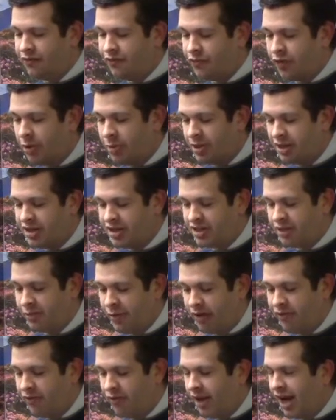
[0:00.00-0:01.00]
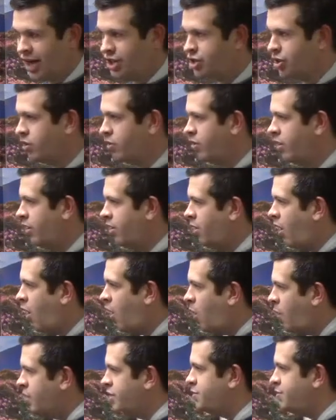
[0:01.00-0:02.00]
infirmities of my flesh are going to
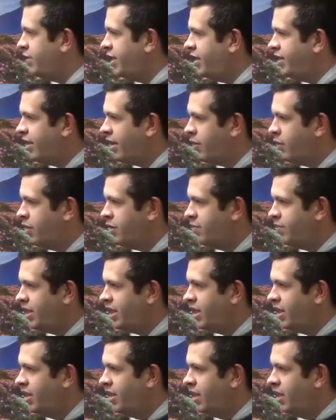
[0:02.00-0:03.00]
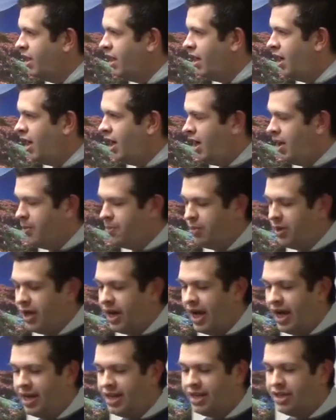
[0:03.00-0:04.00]
always be there with me. But
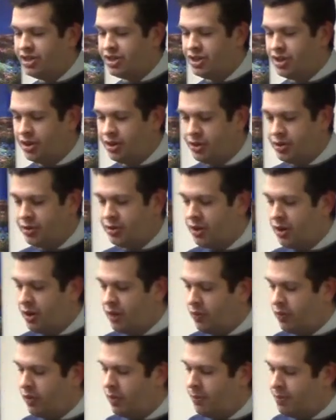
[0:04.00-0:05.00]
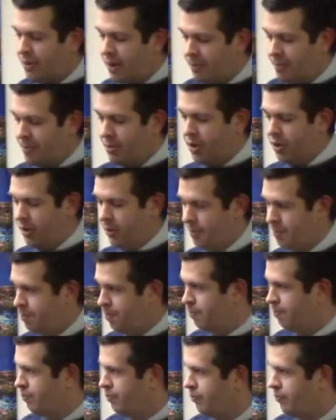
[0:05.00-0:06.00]
I need to remember,
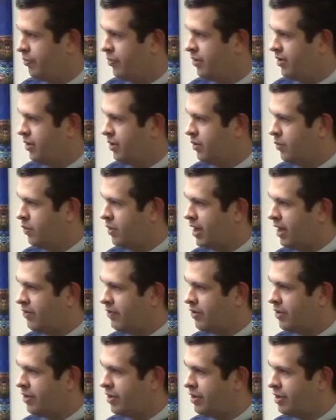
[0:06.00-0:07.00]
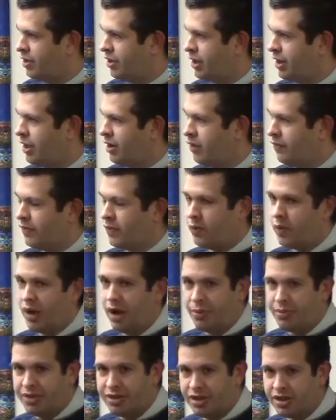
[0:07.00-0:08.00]
whenever you get
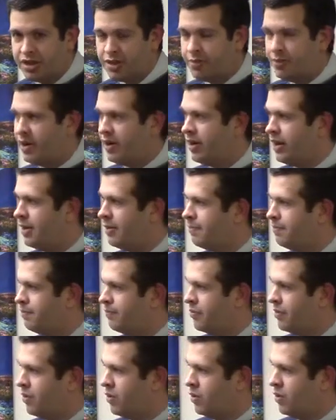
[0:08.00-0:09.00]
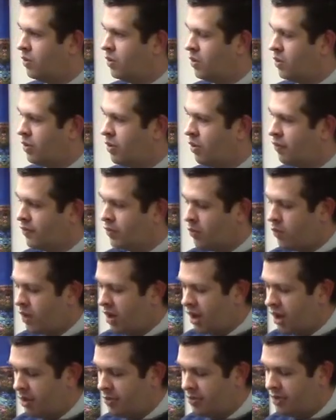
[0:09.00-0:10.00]
overwhelmed in the spirit or
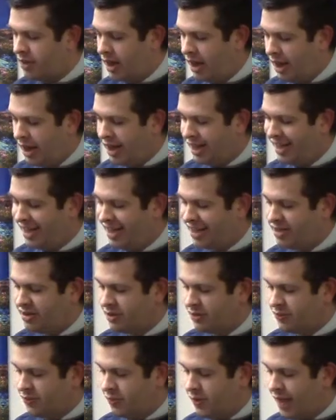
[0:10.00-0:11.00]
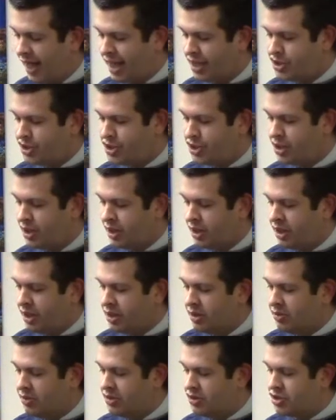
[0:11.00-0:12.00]
overwhelmed in your flesh,
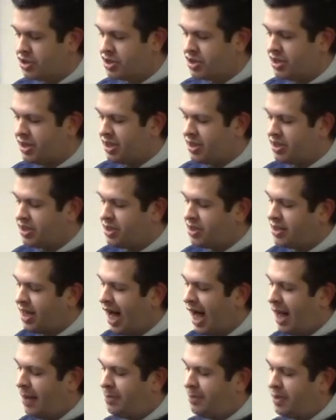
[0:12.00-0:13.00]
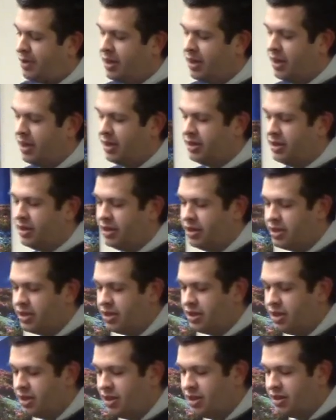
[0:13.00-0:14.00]
you just need to stop. You need
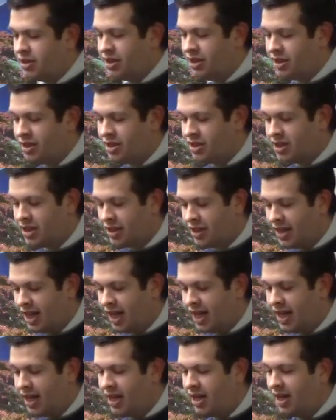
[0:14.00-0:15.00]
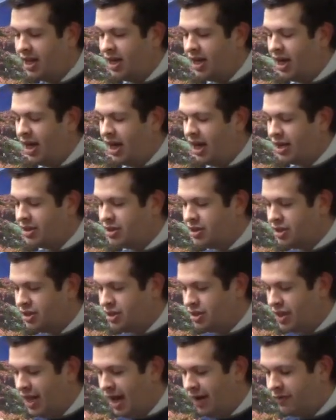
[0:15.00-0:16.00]
to think, to
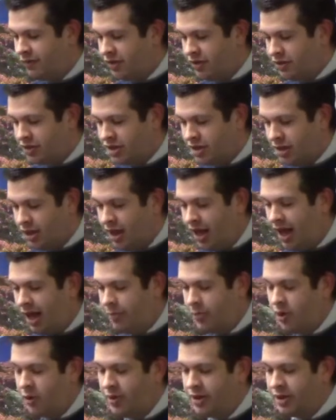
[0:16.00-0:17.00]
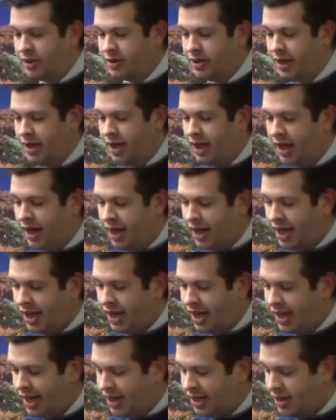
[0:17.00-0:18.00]
have a little Selah moment,
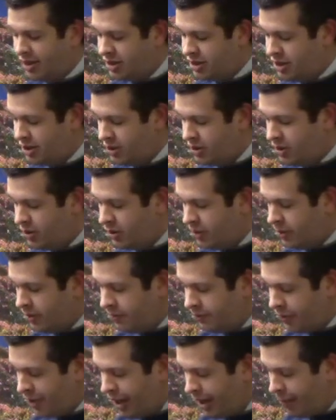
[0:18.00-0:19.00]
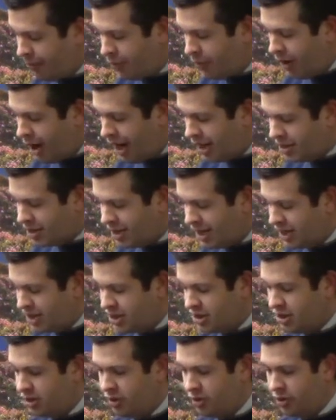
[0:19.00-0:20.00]
and to
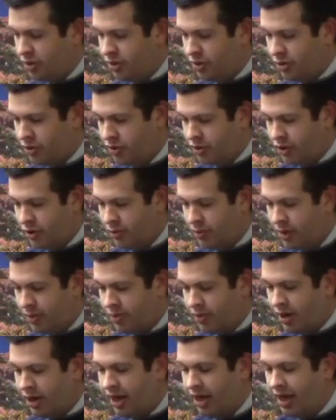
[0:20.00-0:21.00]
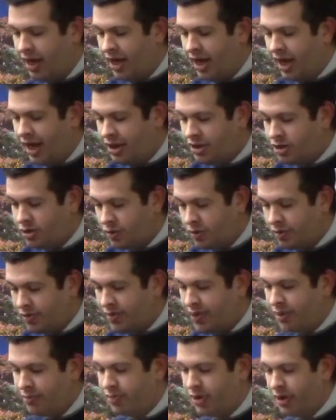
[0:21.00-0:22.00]
process through your memory and to
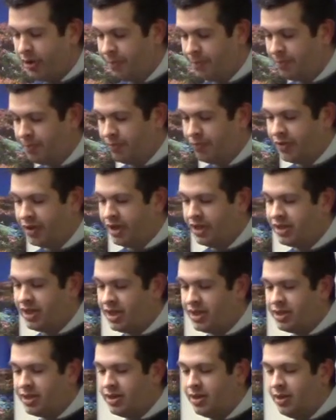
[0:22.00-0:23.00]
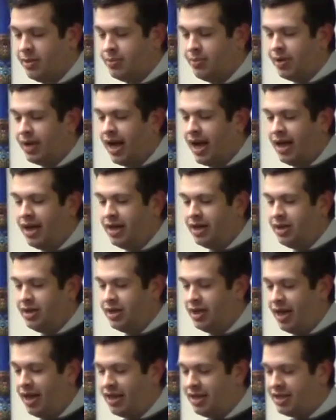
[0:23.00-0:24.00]
remember. He says,
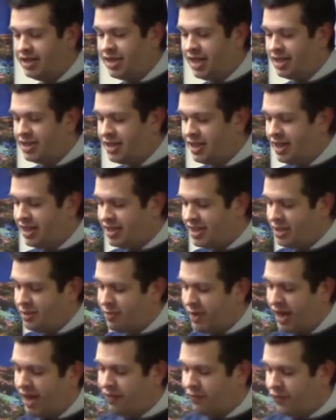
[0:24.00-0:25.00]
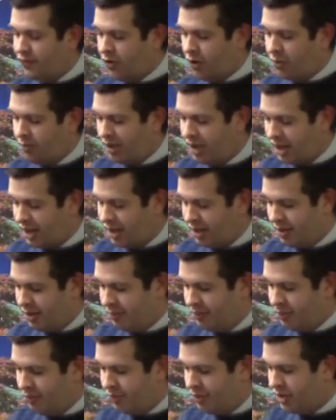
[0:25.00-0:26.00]
this is my infirmity.
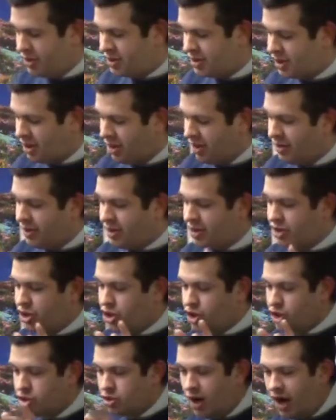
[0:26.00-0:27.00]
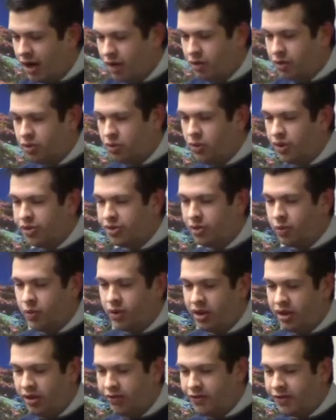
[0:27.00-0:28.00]
This struggle with the
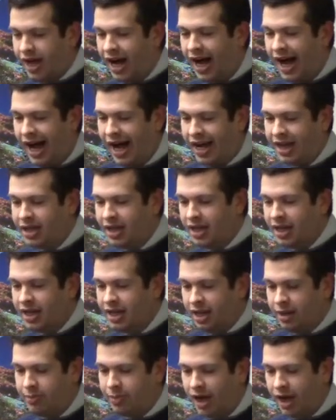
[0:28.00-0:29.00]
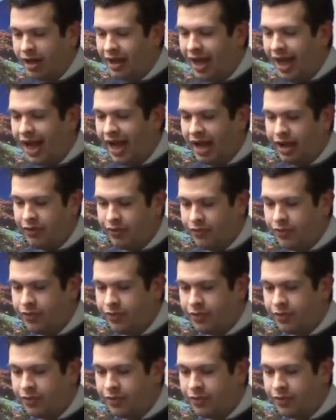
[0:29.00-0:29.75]
will of God in my life.